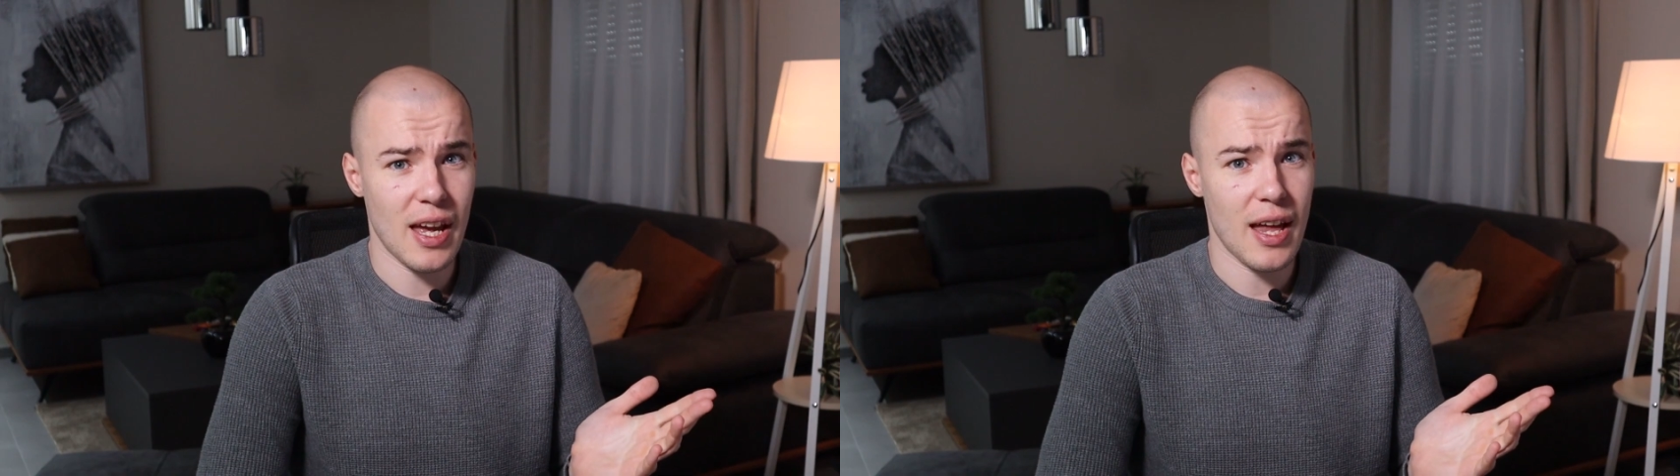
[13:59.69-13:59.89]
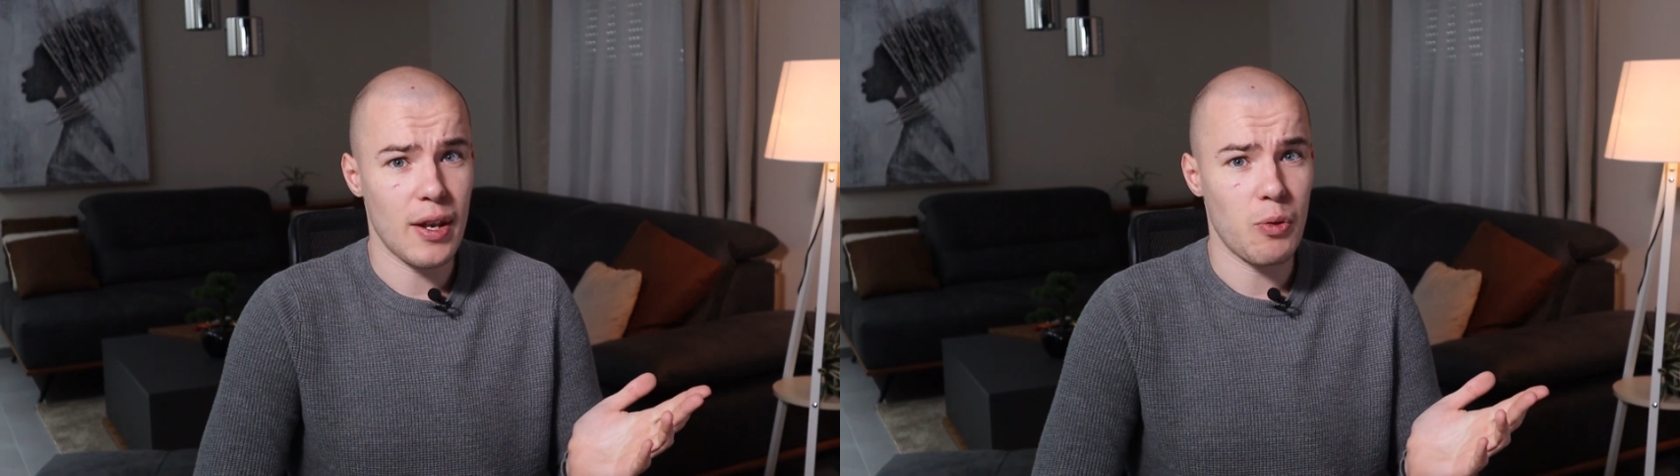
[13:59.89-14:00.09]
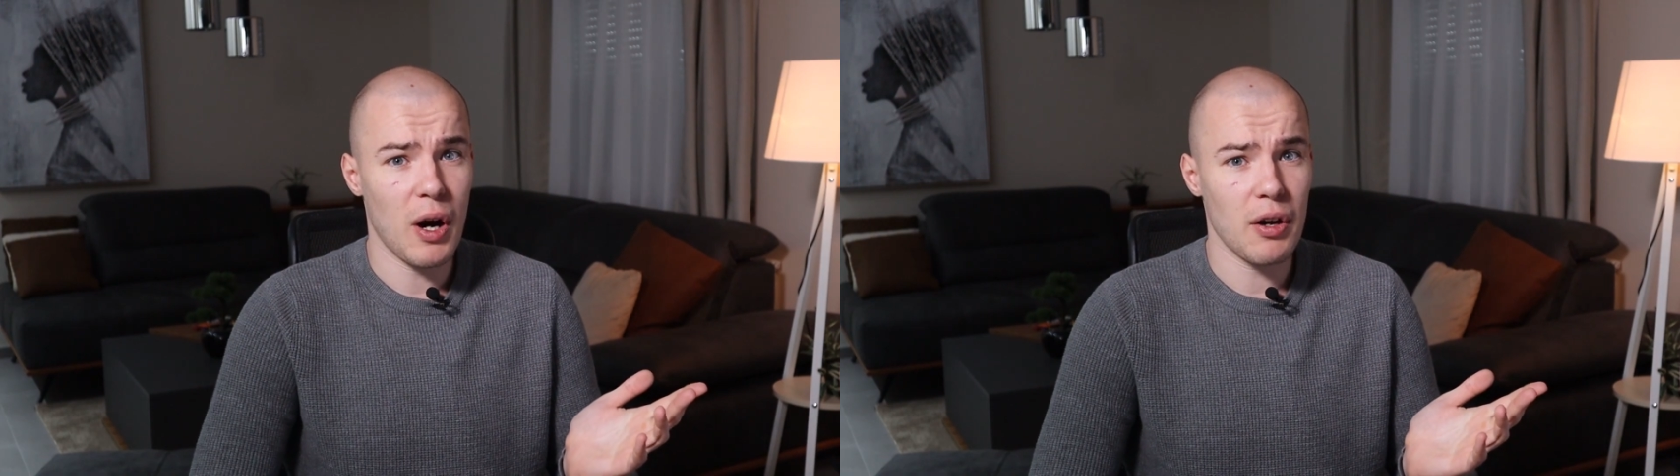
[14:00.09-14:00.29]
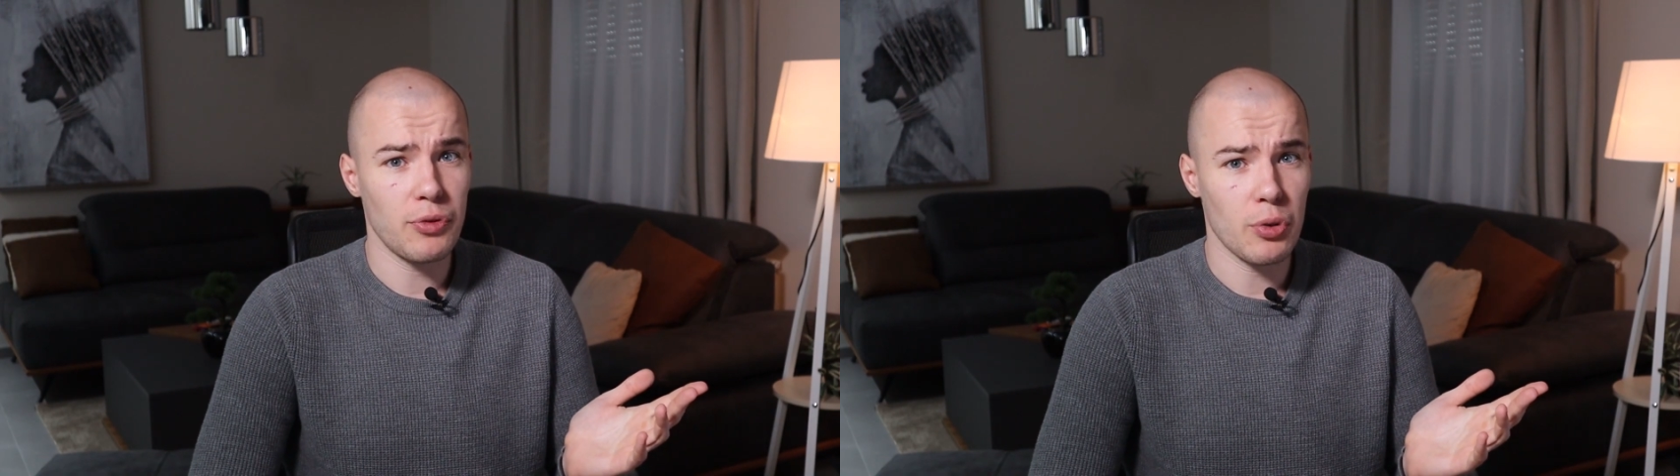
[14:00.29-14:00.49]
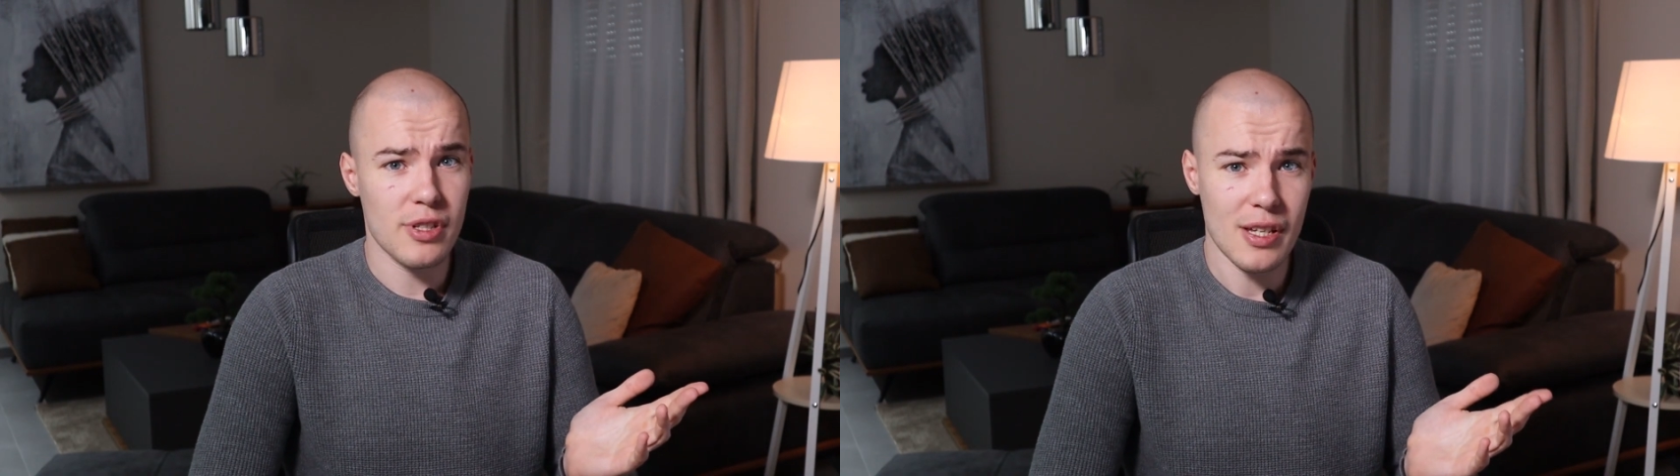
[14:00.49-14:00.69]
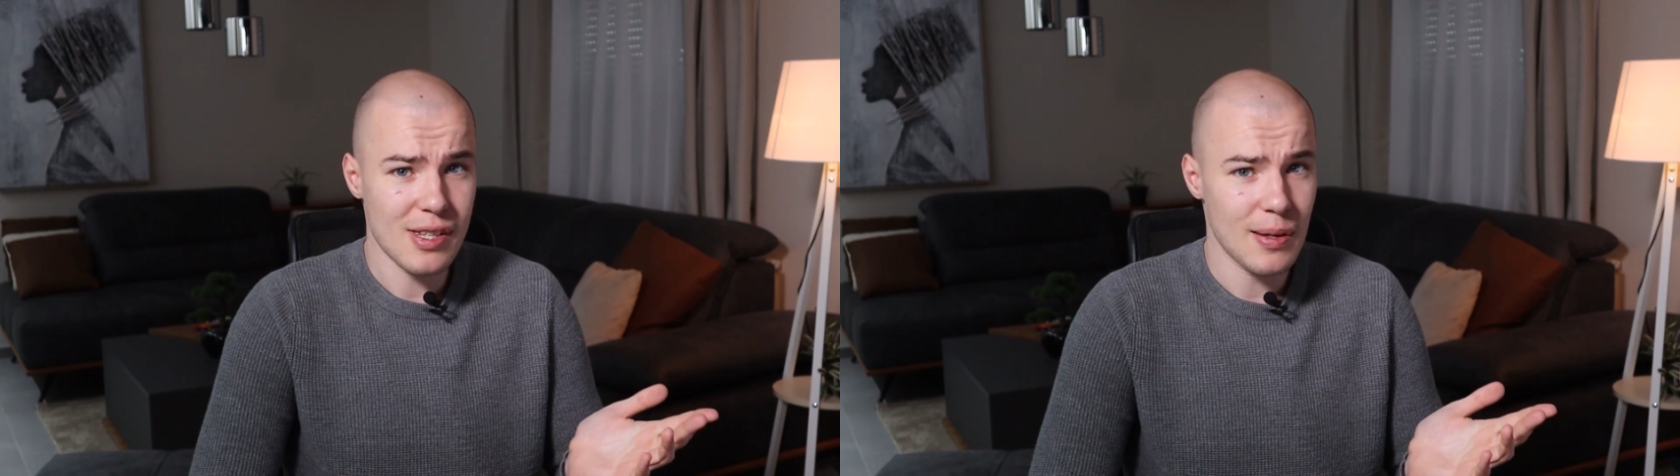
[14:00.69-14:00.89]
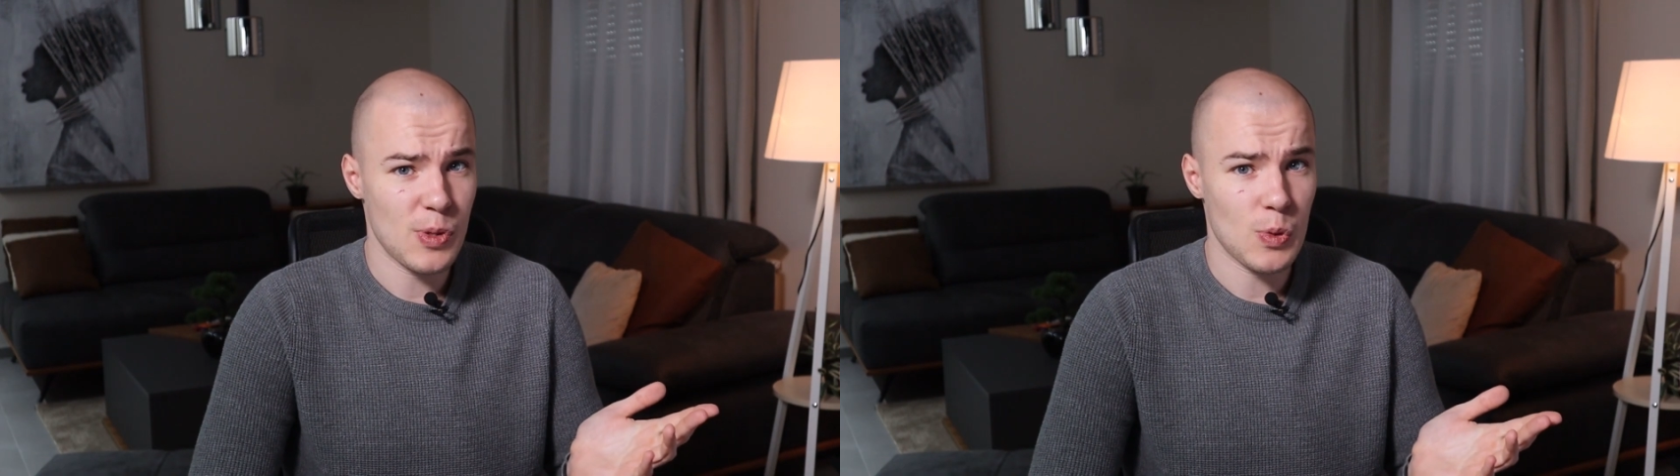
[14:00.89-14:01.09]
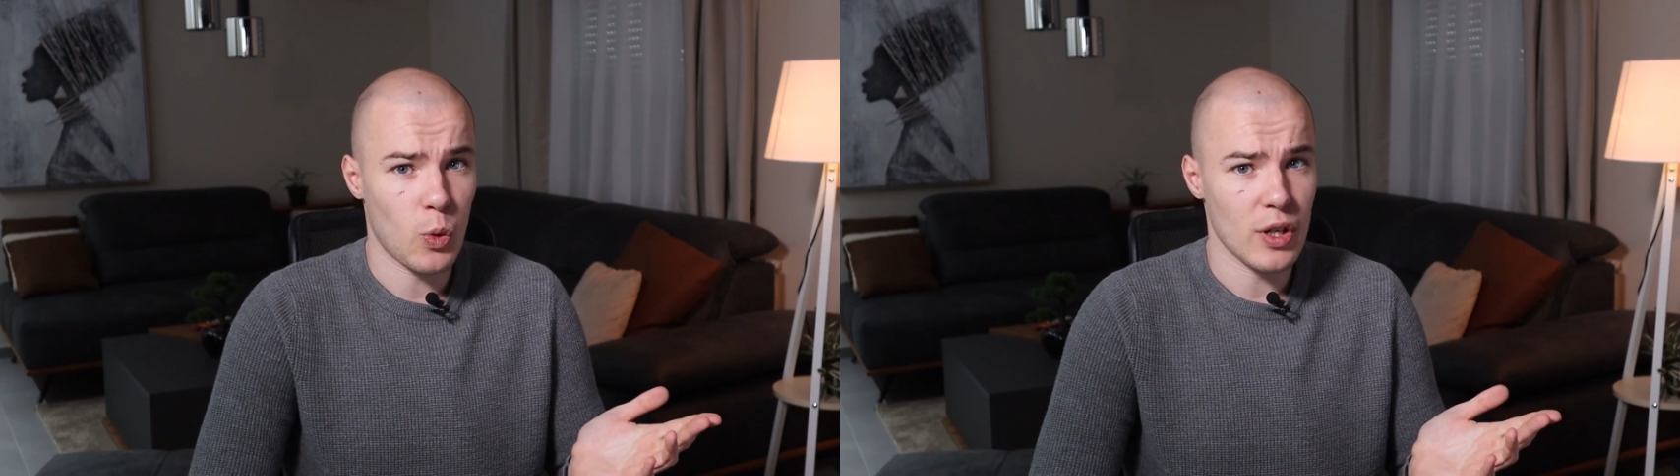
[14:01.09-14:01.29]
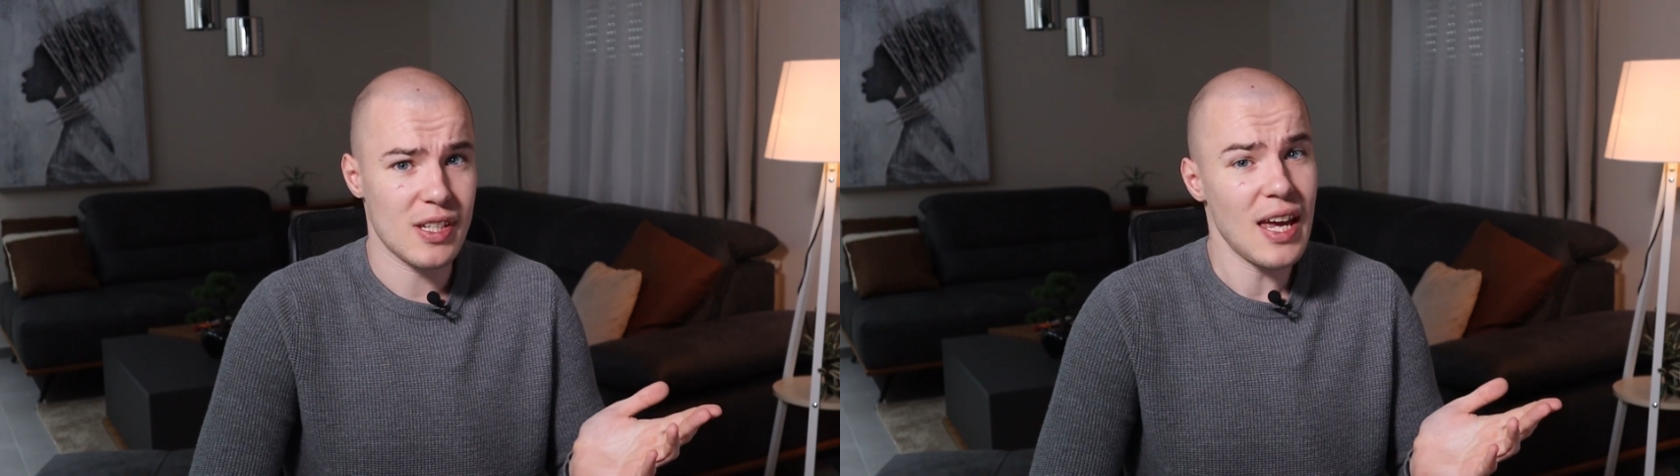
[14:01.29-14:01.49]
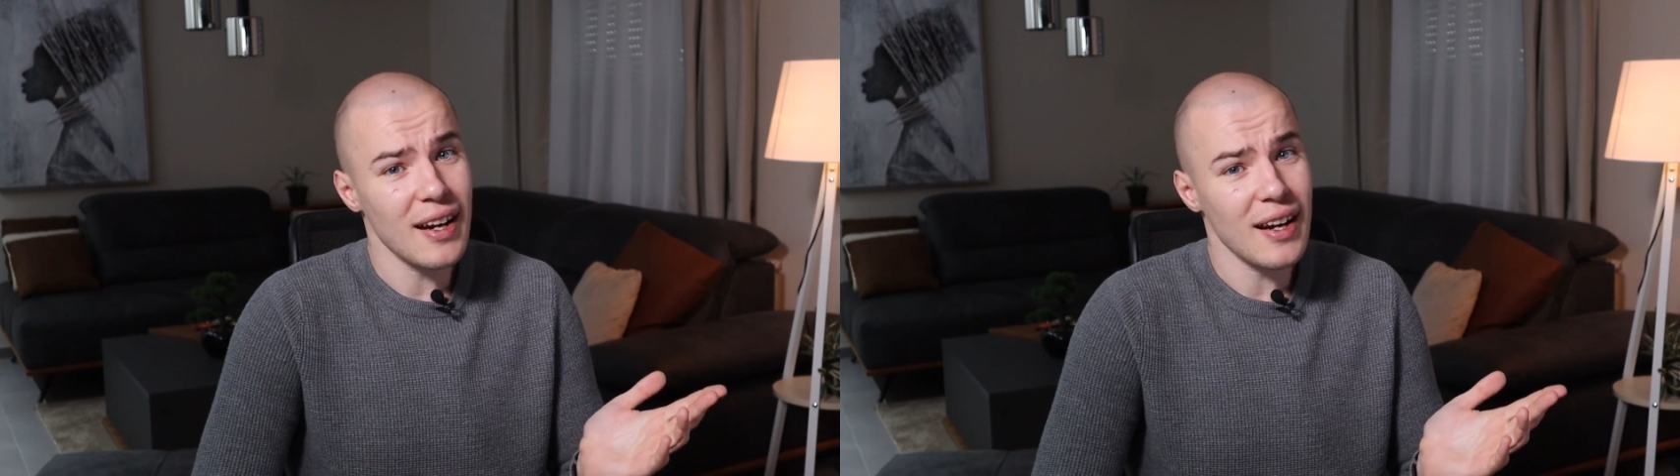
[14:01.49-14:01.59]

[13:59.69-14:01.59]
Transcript: and one of those systems was